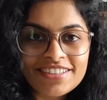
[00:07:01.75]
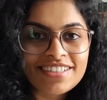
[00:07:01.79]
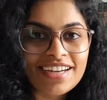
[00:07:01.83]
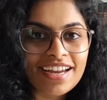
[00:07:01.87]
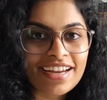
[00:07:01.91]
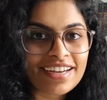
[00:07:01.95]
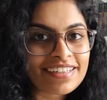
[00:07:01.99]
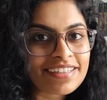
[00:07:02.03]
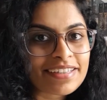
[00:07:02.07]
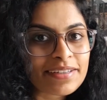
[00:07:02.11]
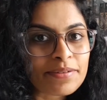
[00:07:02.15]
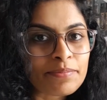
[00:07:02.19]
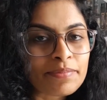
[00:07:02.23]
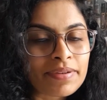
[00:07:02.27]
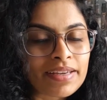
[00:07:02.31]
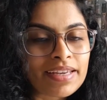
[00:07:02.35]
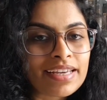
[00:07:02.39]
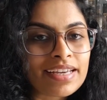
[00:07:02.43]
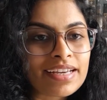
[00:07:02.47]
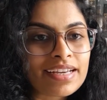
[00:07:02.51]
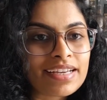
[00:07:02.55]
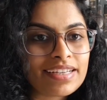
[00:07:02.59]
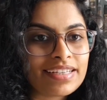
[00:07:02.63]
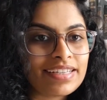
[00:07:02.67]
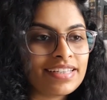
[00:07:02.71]
trying to
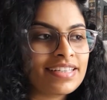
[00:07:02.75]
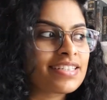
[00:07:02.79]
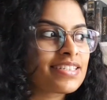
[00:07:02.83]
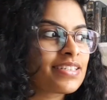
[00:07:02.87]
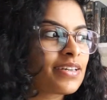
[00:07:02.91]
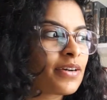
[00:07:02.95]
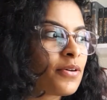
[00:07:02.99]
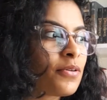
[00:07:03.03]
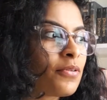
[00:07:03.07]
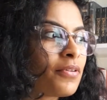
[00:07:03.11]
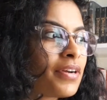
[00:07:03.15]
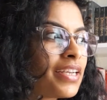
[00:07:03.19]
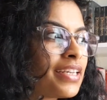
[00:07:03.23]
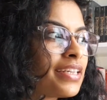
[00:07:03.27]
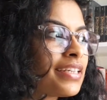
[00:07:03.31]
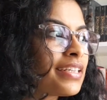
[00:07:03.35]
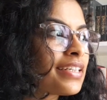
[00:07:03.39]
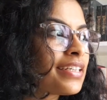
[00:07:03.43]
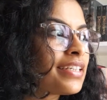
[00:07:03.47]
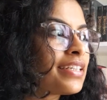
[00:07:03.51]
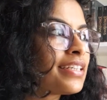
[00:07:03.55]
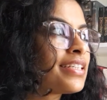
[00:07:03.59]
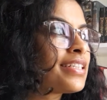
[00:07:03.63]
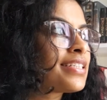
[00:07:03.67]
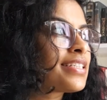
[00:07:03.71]
make his
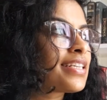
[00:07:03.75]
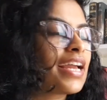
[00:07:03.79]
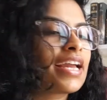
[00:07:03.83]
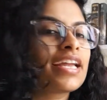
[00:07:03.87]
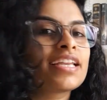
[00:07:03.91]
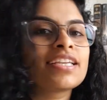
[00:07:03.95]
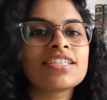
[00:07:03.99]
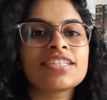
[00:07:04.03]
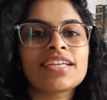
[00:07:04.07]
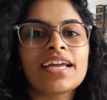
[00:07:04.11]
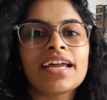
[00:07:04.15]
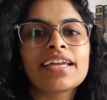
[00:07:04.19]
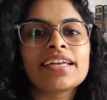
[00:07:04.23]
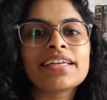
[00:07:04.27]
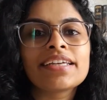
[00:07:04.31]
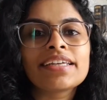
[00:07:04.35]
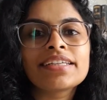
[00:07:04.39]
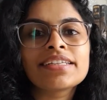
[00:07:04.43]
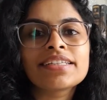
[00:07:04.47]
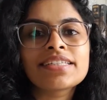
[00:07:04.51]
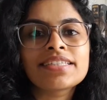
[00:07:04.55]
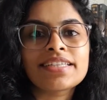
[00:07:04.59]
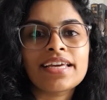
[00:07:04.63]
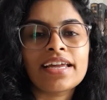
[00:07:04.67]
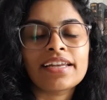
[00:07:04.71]
acquaintance and trying
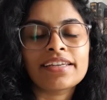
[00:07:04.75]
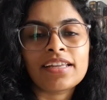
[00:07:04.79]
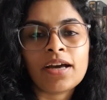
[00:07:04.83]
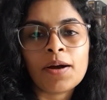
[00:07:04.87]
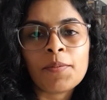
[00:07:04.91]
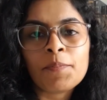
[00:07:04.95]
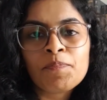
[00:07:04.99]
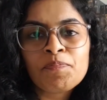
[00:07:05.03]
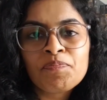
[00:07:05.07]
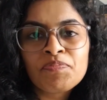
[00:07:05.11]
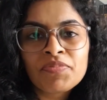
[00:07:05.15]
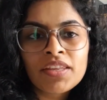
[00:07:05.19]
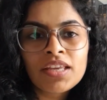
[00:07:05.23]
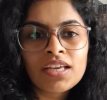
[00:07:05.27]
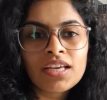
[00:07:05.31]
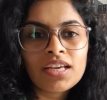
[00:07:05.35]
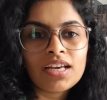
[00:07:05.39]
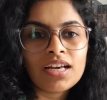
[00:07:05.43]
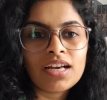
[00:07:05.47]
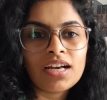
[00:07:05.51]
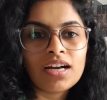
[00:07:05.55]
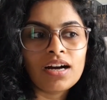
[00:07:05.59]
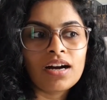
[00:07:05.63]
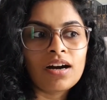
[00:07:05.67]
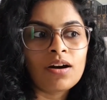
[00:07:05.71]
to set up
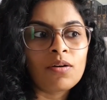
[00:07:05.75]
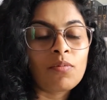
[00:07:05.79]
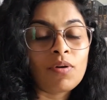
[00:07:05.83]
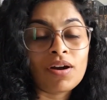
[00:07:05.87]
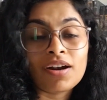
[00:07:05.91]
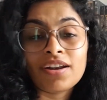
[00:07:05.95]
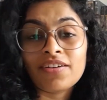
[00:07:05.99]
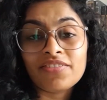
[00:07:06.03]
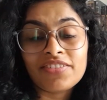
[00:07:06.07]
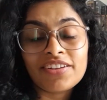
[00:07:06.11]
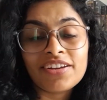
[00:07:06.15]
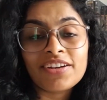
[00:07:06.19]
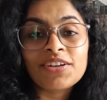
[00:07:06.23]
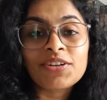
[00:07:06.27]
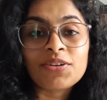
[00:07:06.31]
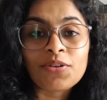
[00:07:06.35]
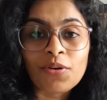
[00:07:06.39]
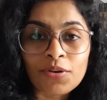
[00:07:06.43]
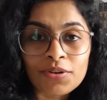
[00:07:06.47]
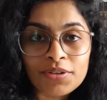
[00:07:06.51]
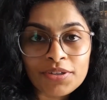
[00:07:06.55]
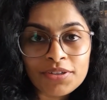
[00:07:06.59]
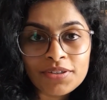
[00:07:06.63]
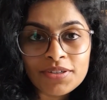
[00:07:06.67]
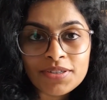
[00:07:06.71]
one of their
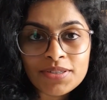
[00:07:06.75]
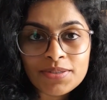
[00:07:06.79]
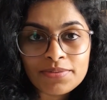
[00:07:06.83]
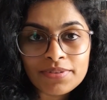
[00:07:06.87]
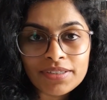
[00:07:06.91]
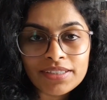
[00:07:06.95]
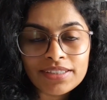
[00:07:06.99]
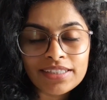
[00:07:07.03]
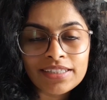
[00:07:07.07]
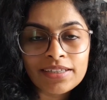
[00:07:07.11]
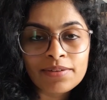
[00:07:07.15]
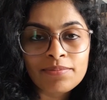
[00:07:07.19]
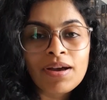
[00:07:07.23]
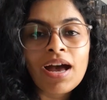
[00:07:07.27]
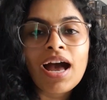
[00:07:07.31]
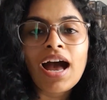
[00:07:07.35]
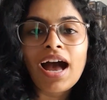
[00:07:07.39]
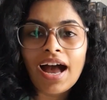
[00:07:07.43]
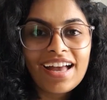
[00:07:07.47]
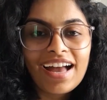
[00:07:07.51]
daughters with him.